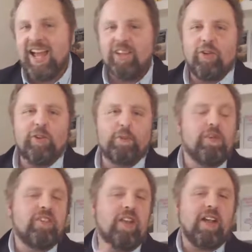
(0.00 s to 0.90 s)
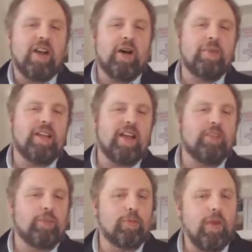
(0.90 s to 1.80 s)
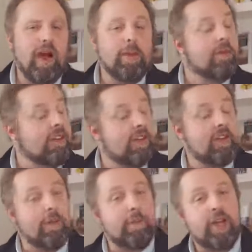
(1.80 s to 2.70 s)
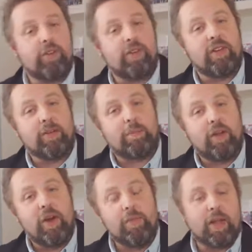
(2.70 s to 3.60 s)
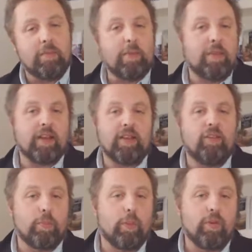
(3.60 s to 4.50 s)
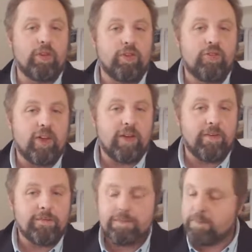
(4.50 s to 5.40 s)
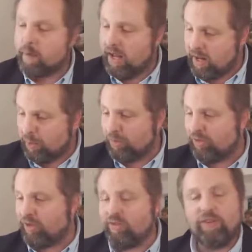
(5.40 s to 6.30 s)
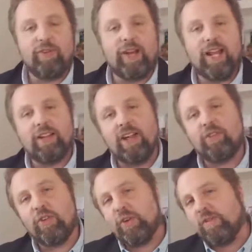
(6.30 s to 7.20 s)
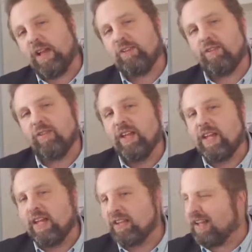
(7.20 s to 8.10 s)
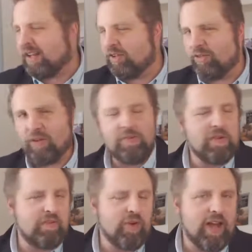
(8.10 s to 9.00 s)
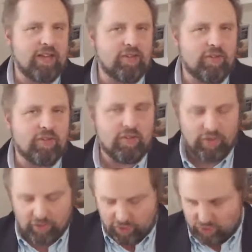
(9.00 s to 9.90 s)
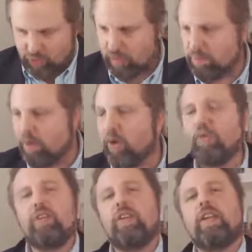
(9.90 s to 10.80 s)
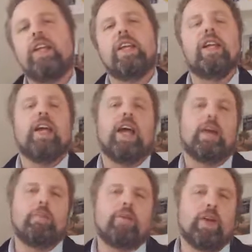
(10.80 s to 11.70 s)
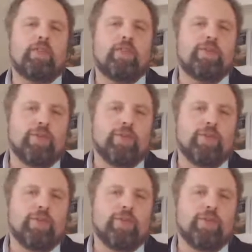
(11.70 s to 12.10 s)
As always, please like, comment, and subscribe. Click on our Patreon link below and become a monthly supporter of this channel. and help us to continue to analyze current events in light of conservative trends so that you can personally and professionally